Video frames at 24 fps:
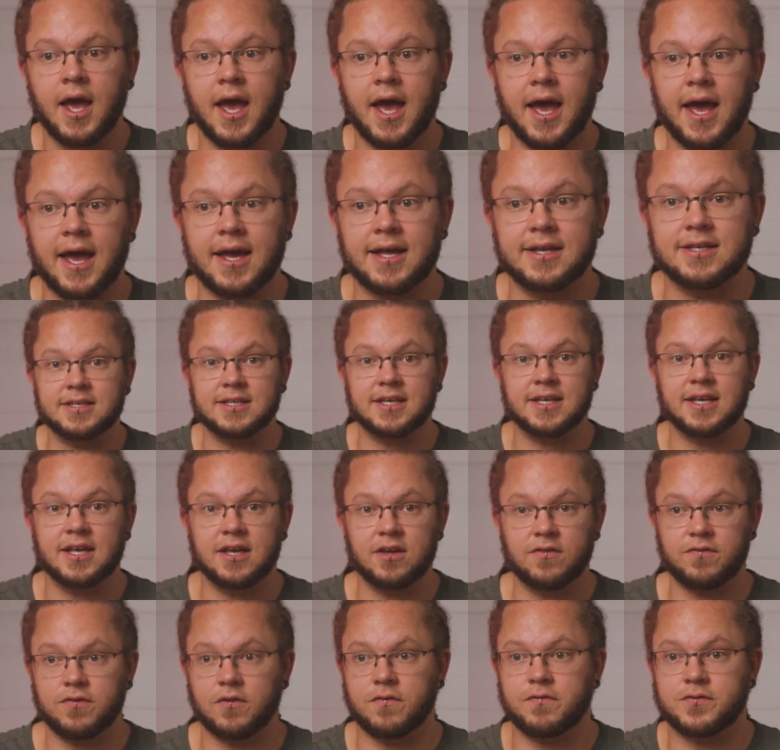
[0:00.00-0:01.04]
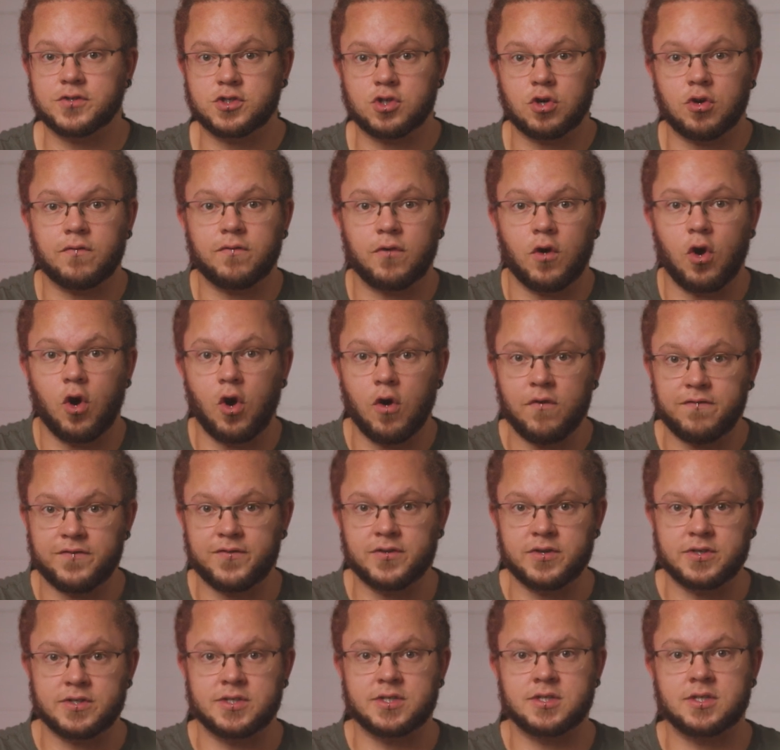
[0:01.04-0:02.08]
And if a photographer
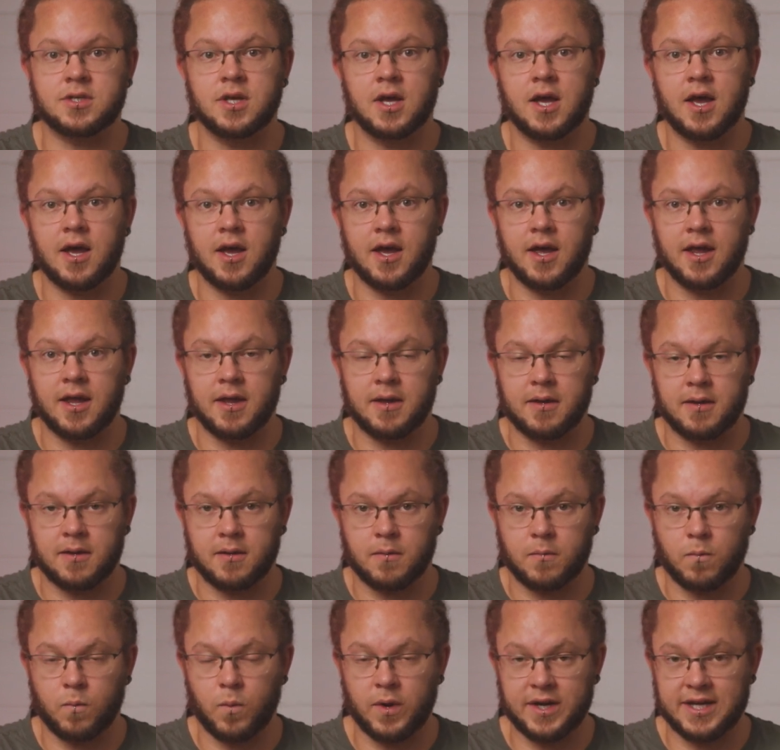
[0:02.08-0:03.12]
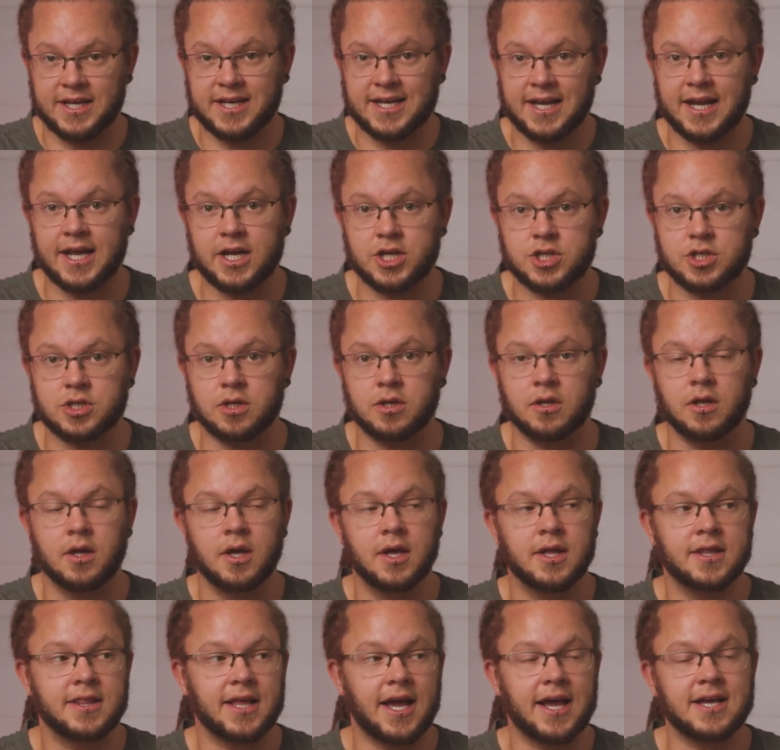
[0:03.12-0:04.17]
offers a wedding collection
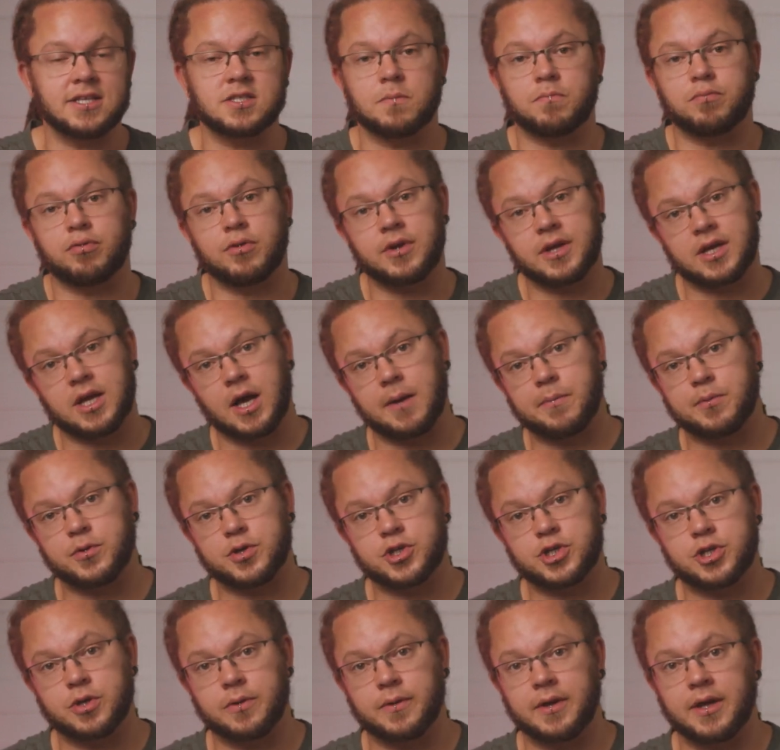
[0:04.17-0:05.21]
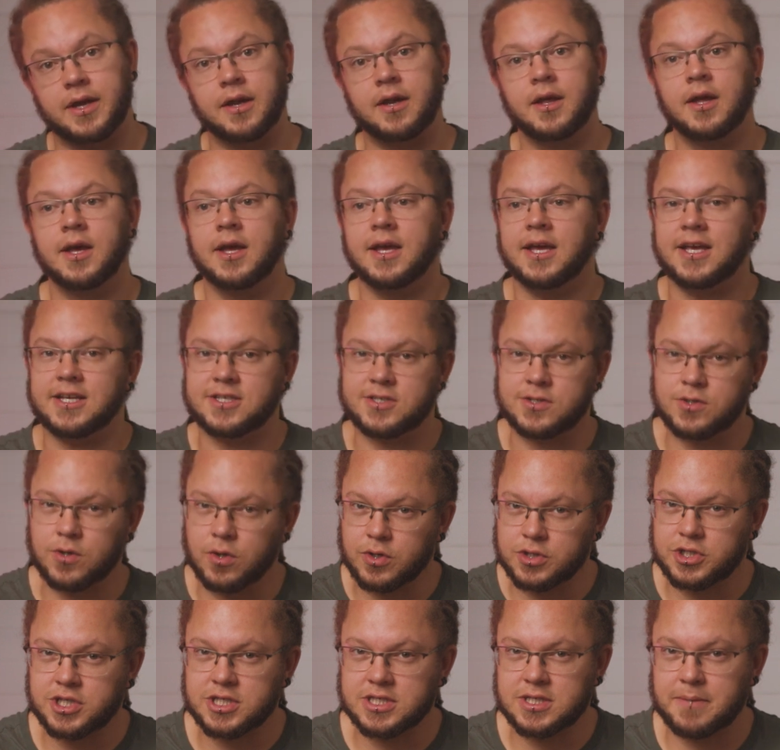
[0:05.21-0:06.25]
that has a pre-couple shoot in, it's
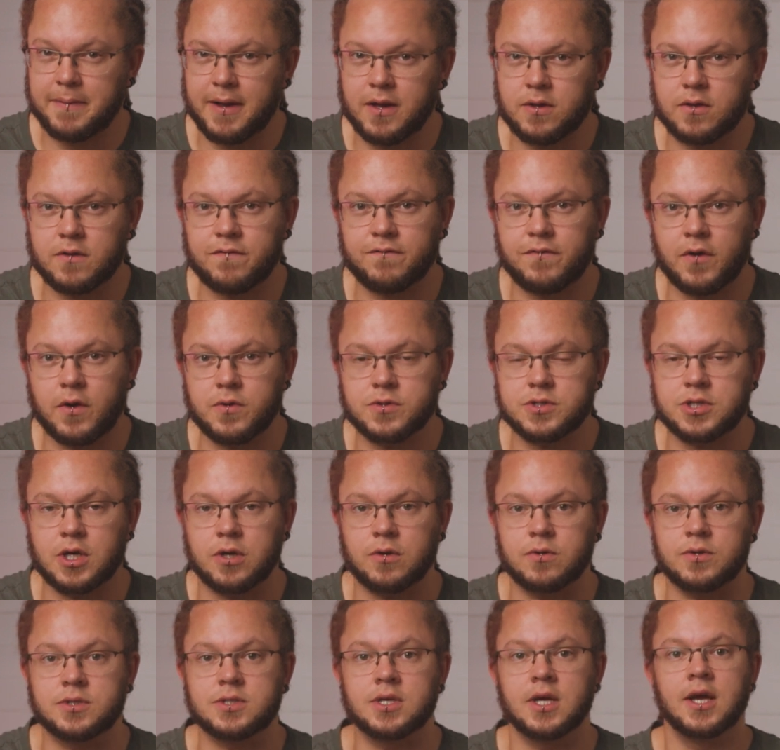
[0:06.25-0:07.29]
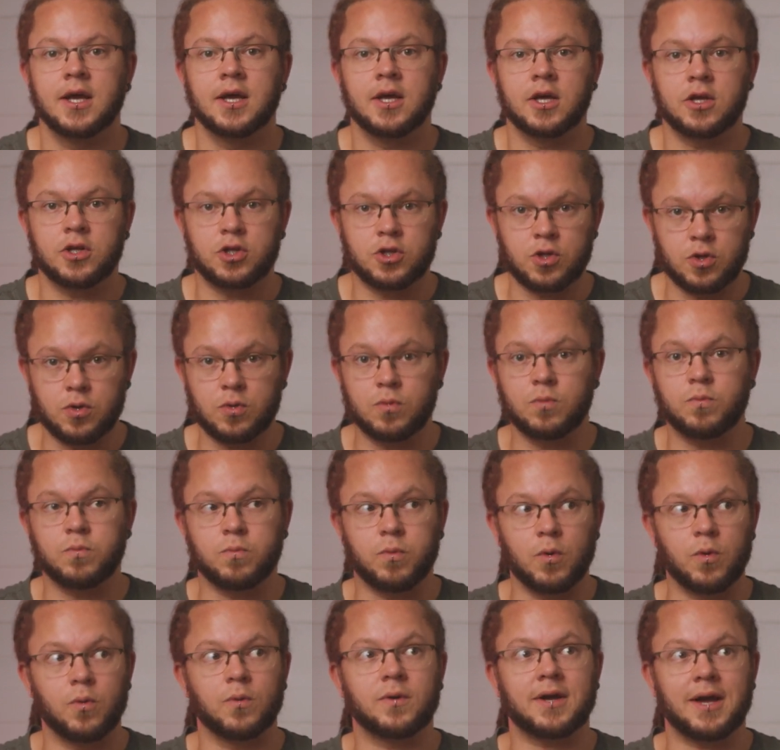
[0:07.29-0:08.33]
not just about the photos. You
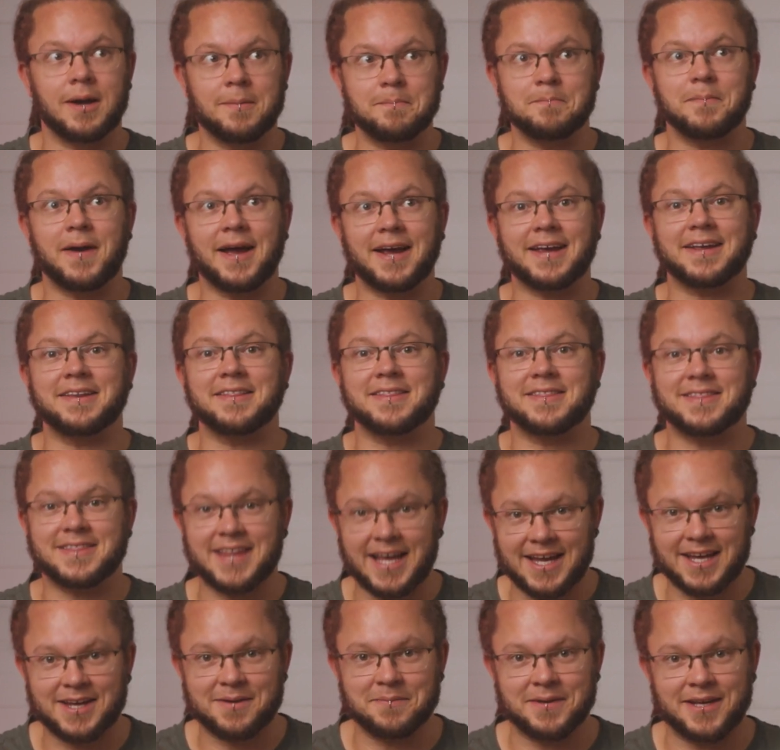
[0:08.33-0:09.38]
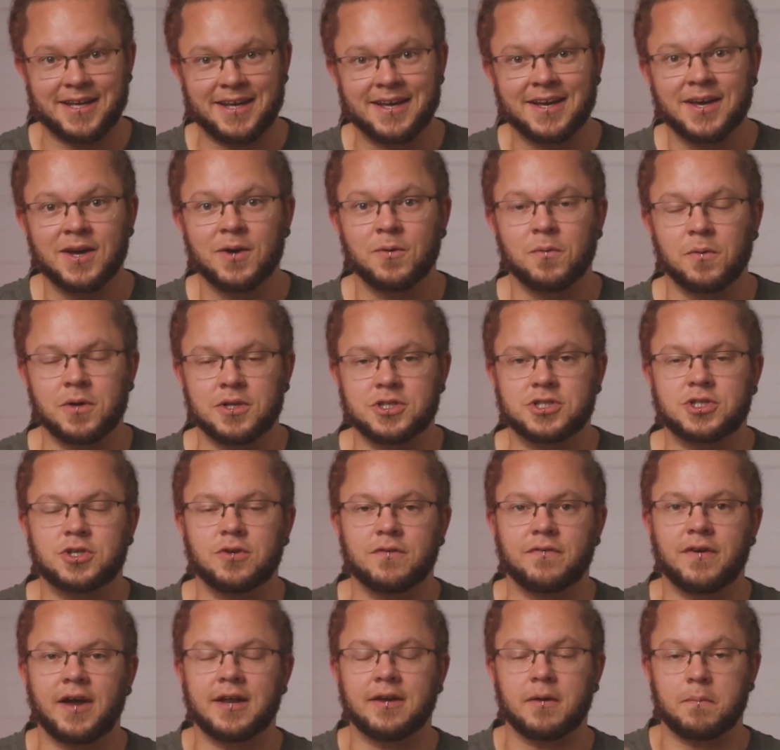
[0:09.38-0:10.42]
will come back and thank me once
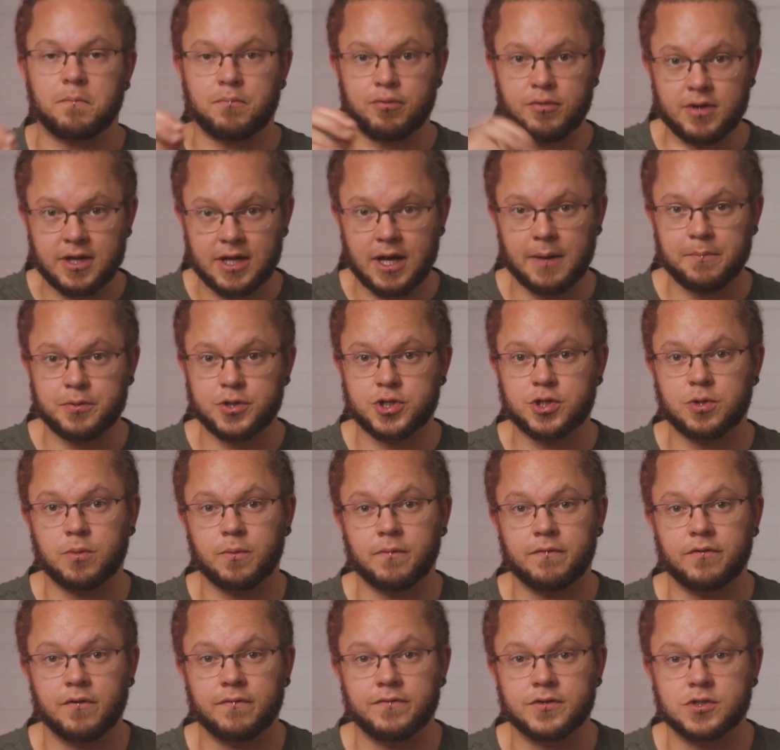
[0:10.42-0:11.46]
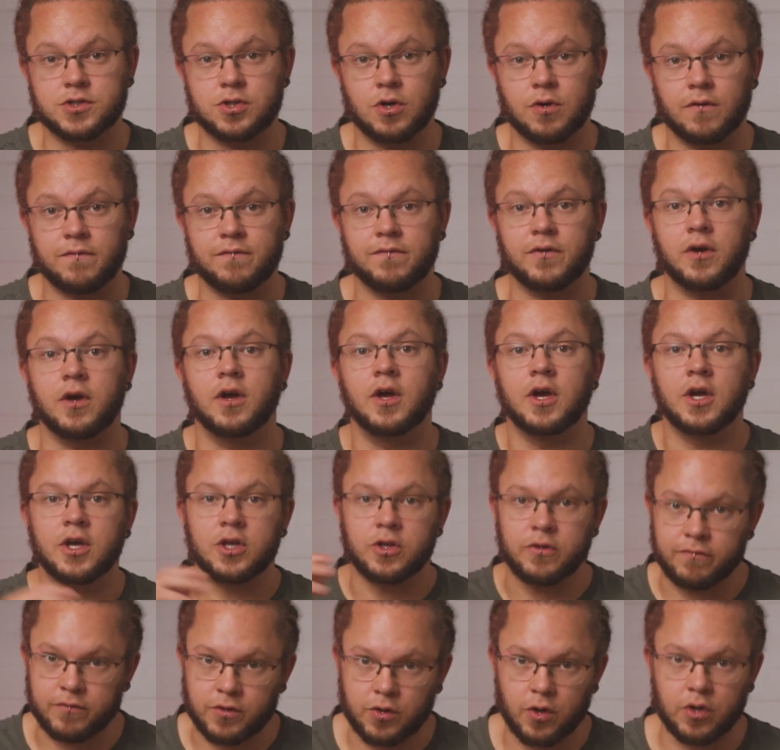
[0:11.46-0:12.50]
you've had a pre-couple shoot with your photographer.
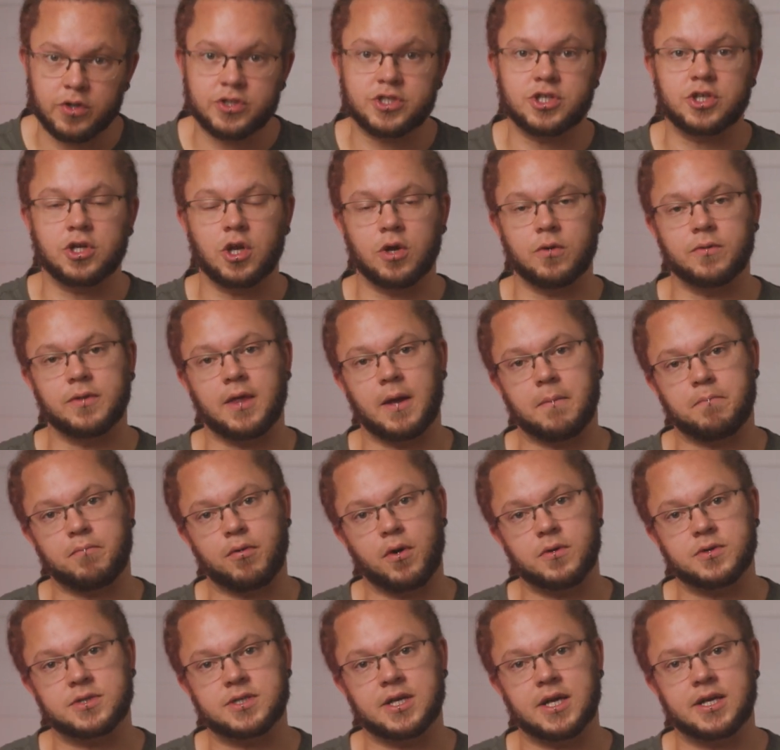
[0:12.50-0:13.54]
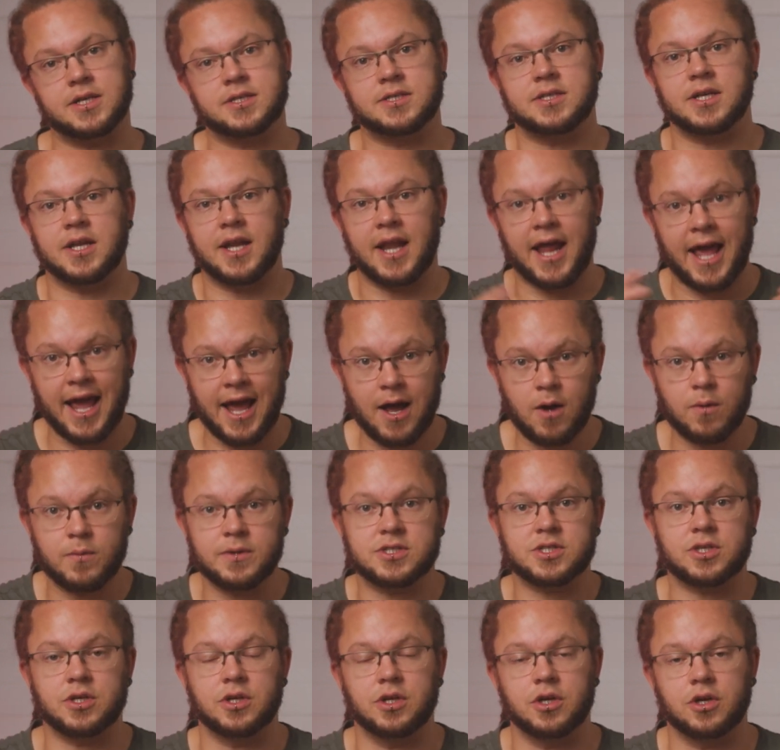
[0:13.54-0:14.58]
You've got to know their process and how
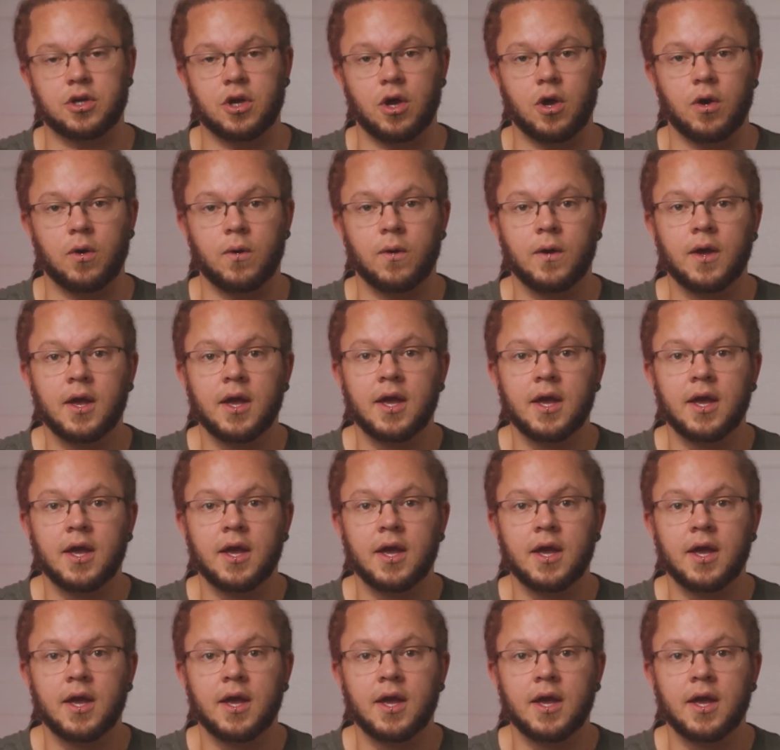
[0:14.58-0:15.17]
it's going to go.